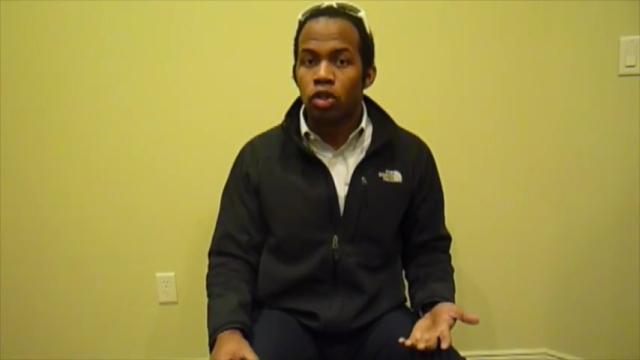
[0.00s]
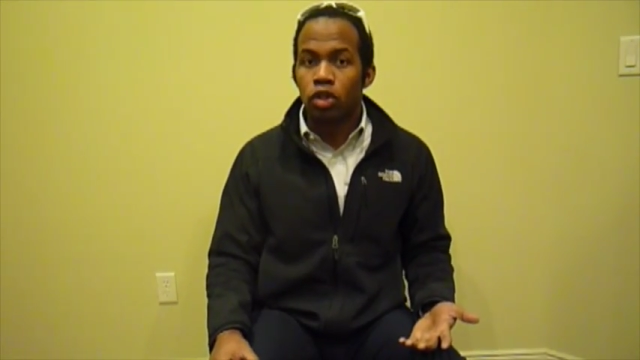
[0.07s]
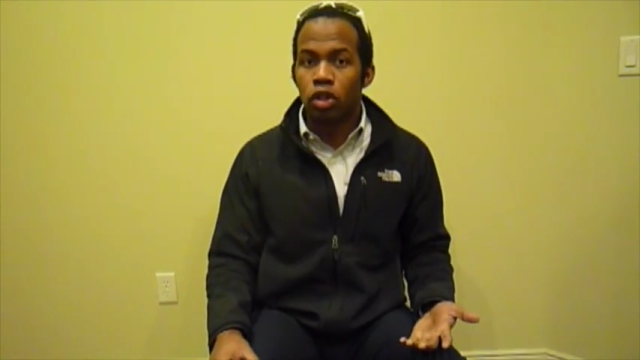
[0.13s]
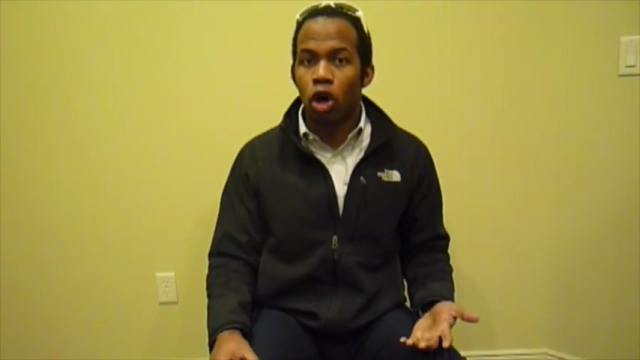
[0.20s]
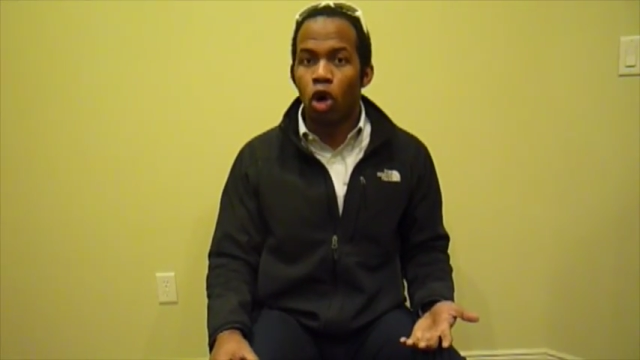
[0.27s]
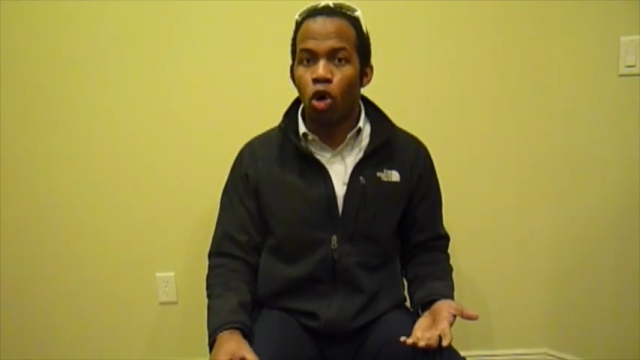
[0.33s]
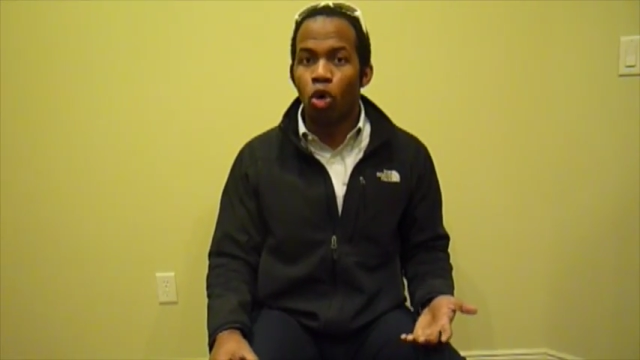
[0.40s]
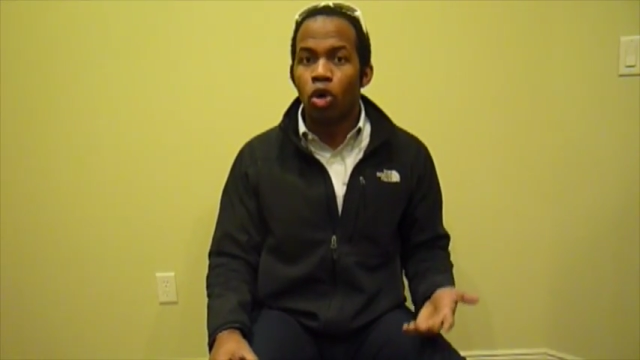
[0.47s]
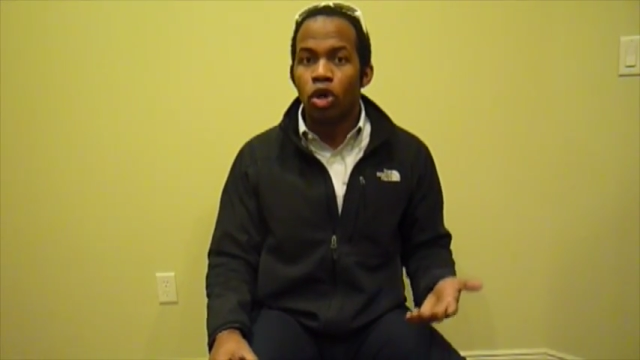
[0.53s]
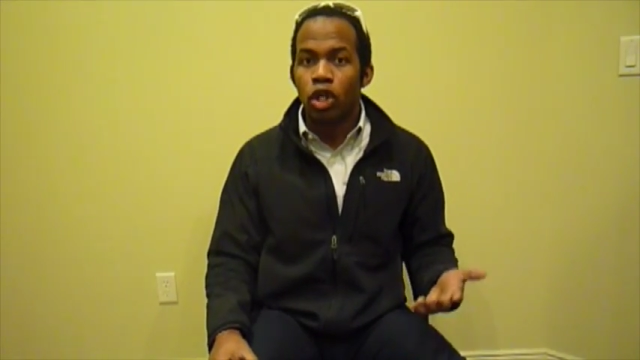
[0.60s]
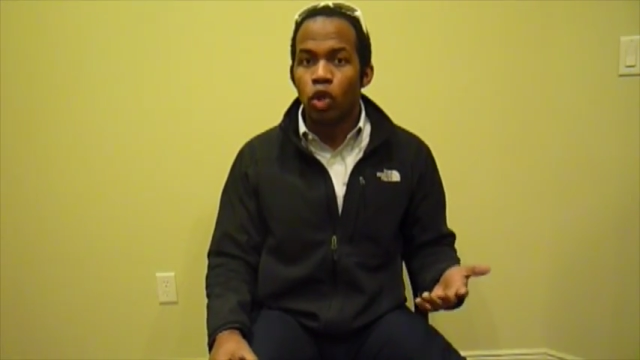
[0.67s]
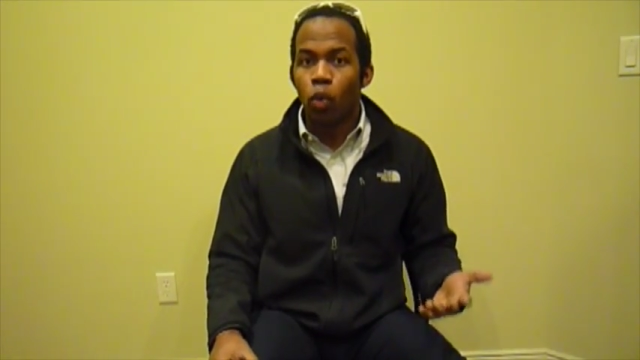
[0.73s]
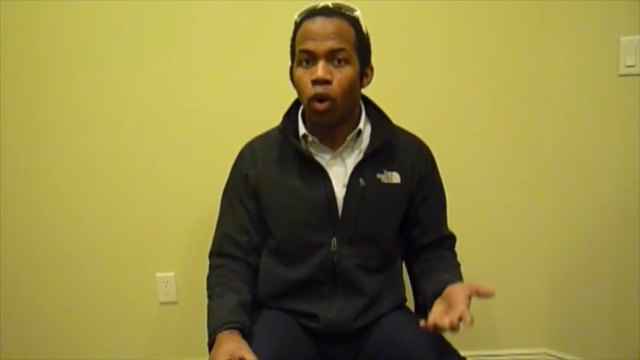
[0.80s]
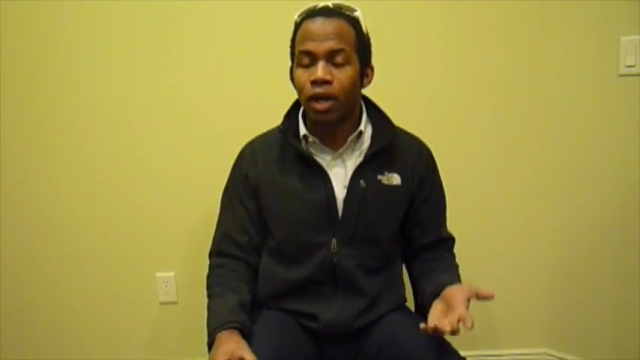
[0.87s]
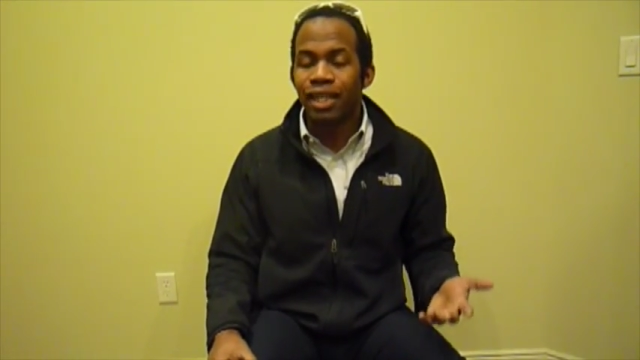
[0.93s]
So
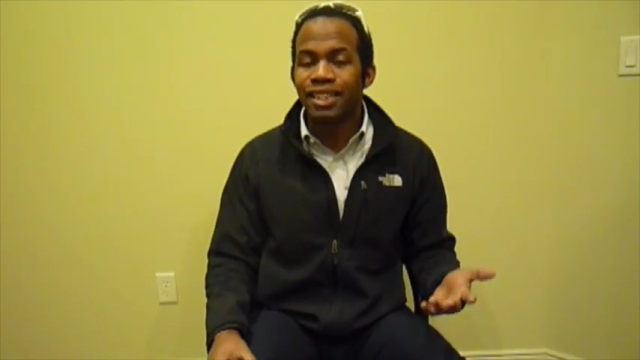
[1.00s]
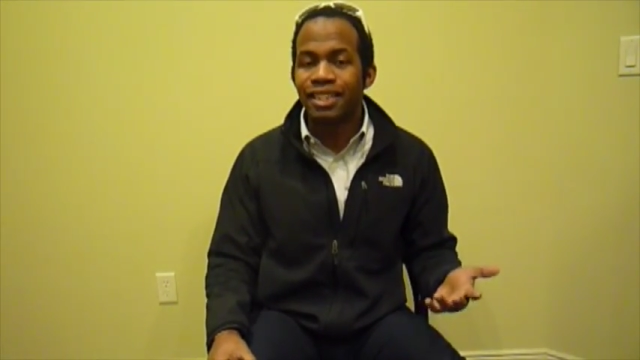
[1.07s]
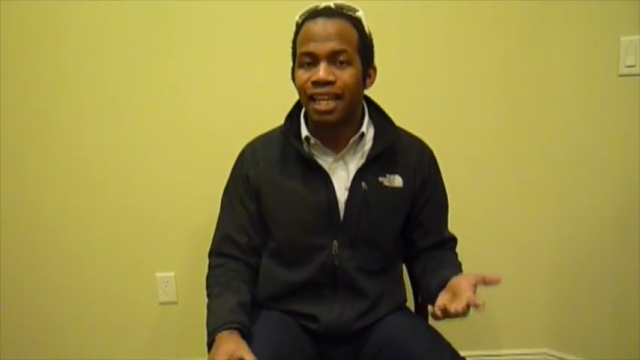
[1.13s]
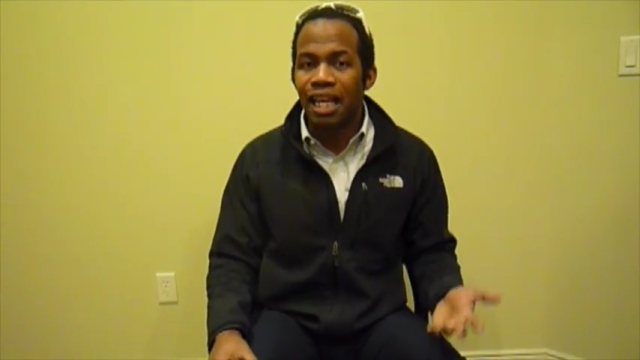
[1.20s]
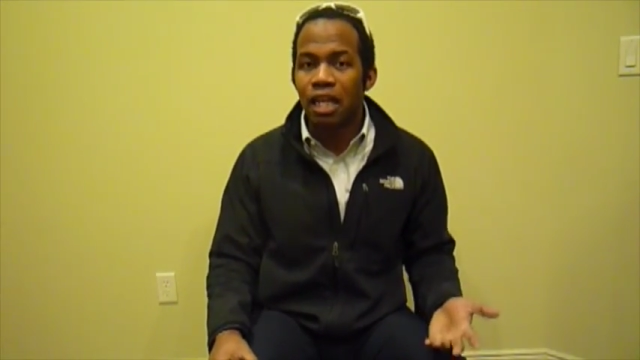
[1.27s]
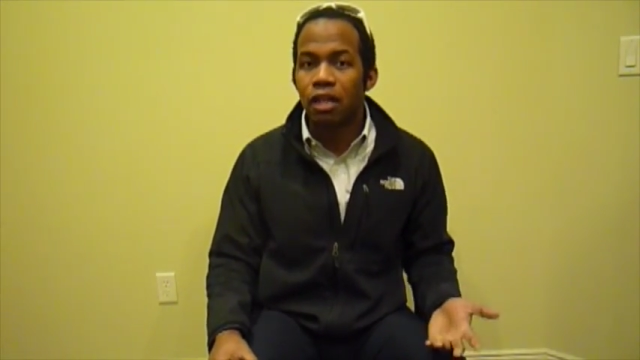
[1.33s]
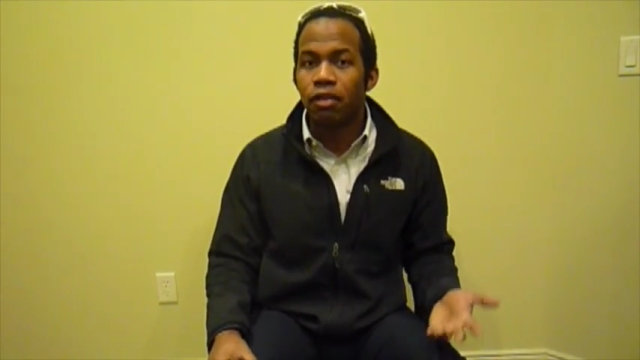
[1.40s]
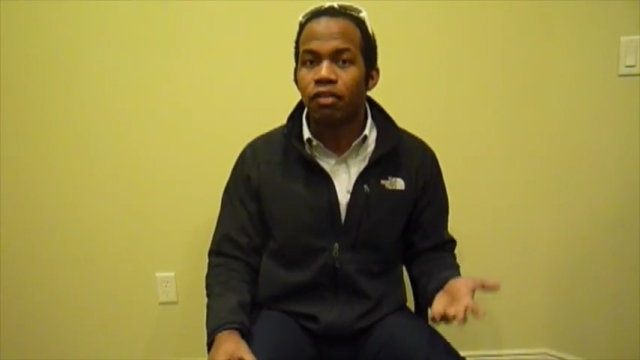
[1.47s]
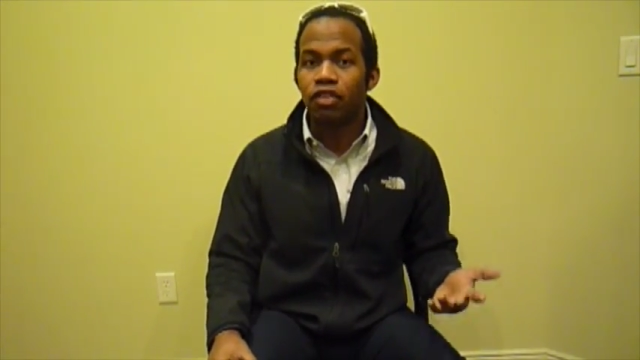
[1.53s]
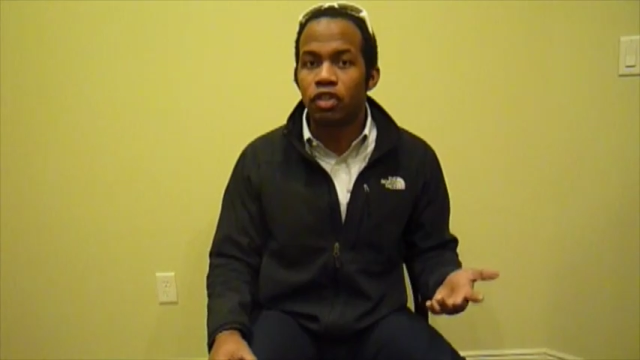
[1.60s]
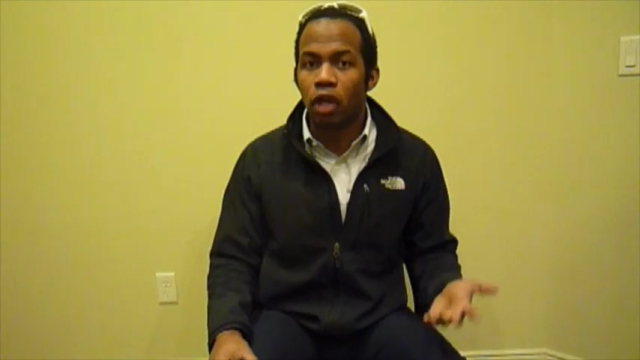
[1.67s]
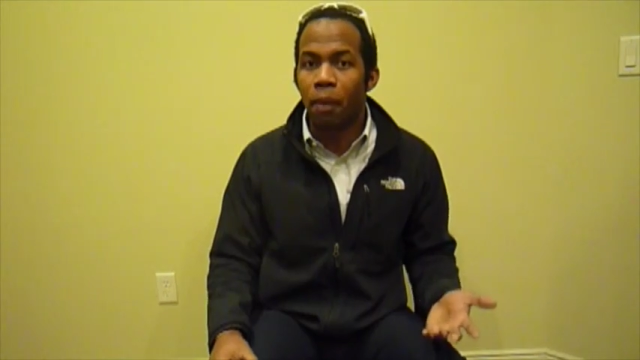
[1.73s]
you want to save